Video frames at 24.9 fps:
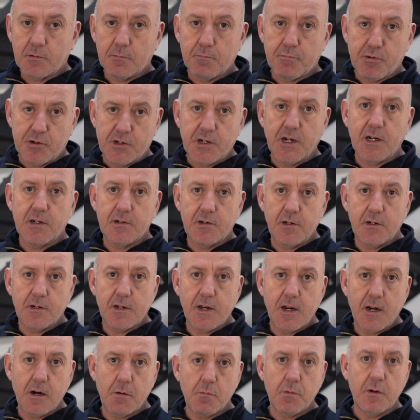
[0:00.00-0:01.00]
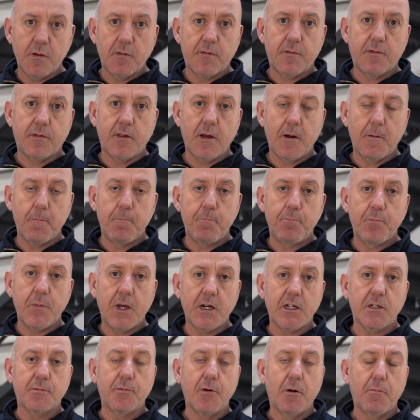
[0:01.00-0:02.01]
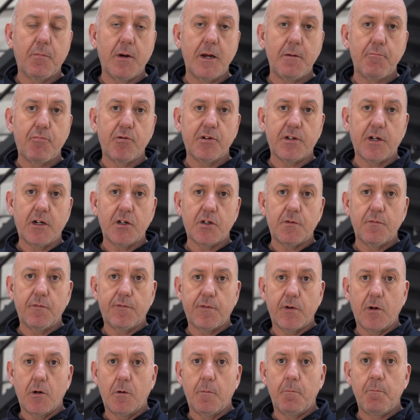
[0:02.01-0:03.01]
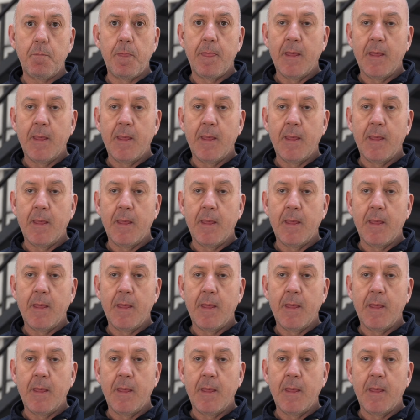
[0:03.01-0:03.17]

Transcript: protected now with XPEL paint protection film.